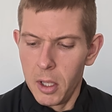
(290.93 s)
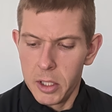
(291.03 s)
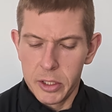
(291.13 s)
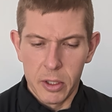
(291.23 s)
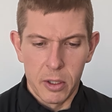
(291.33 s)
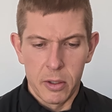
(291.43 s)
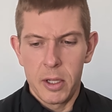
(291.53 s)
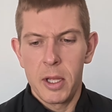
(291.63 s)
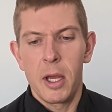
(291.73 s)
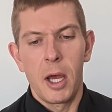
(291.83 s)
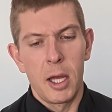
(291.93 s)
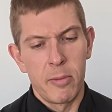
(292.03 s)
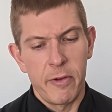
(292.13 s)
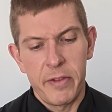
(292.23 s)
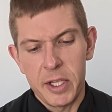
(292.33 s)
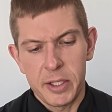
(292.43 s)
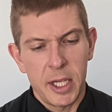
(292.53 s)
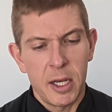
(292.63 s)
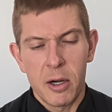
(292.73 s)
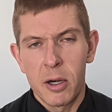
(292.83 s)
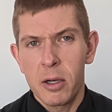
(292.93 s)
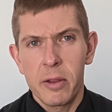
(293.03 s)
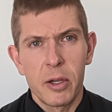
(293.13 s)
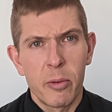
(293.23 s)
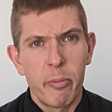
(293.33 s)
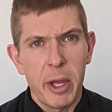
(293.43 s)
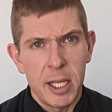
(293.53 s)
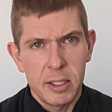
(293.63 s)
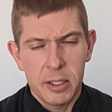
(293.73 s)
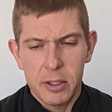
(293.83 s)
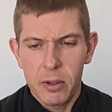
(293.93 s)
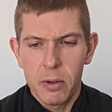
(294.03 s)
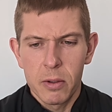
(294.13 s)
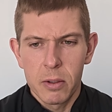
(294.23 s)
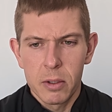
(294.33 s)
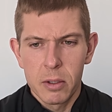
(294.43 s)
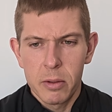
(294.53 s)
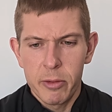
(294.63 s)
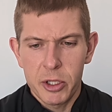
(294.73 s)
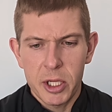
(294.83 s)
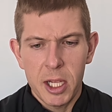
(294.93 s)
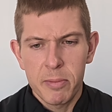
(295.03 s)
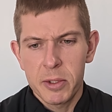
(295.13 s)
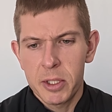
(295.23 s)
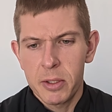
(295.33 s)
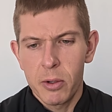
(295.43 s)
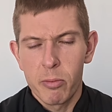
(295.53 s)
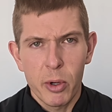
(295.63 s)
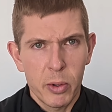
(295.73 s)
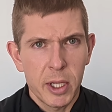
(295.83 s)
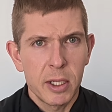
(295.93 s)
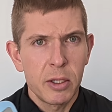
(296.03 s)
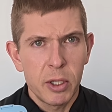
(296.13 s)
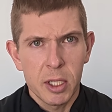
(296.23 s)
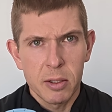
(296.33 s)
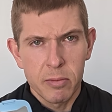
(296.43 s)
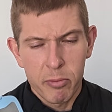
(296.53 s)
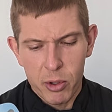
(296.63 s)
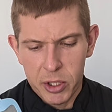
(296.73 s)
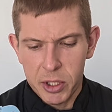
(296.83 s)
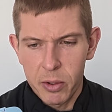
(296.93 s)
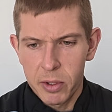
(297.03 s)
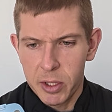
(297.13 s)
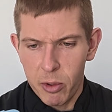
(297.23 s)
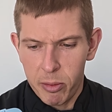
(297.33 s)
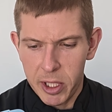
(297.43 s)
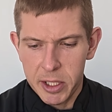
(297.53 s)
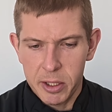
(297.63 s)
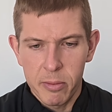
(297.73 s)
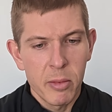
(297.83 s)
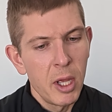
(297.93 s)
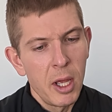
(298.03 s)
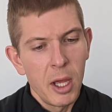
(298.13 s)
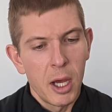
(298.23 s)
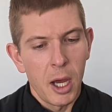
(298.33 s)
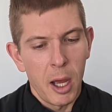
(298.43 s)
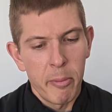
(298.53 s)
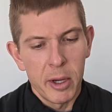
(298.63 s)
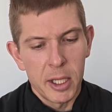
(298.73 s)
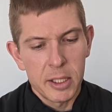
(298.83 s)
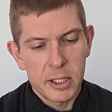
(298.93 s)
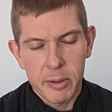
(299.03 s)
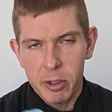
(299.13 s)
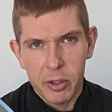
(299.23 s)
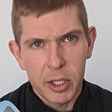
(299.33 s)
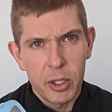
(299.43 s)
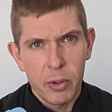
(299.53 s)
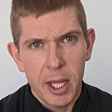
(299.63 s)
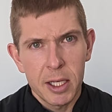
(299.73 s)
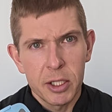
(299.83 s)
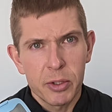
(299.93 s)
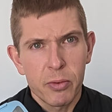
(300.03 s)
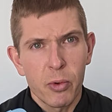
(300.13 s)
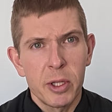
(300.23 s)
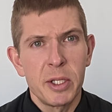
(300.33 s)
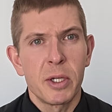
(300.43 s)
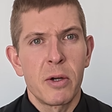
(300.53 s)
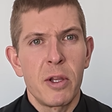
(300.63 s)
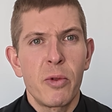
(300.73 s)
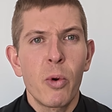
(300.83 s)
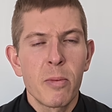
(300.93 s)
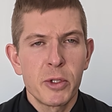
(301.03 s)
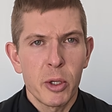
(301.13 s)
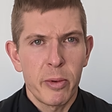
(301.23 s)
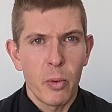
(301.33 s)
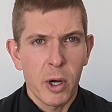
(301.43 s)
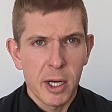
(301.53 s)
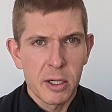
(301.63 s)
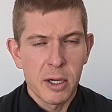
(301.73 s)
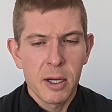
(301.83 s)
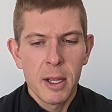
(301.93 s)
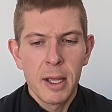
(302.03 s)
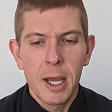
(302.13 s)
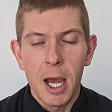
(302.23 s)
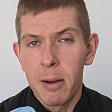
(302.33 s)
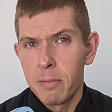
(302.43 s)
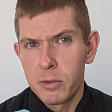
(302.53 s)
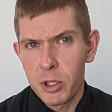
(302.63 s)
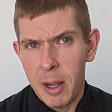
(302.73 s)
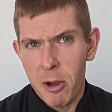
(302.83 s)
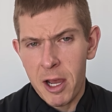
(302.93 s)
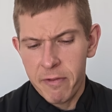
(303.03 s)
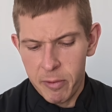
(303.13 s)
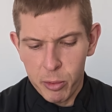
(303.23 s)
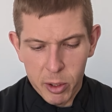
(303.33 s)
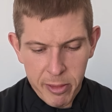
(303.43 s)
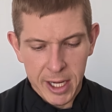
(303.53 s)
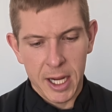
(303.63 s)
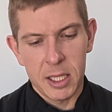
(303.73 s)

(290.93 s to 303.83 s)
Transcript: So if these again they're bent or misshaped or broken, you can purchase new ones and replace them. But typically you can just run these underneath warm soapy water, dry them off and put them back on the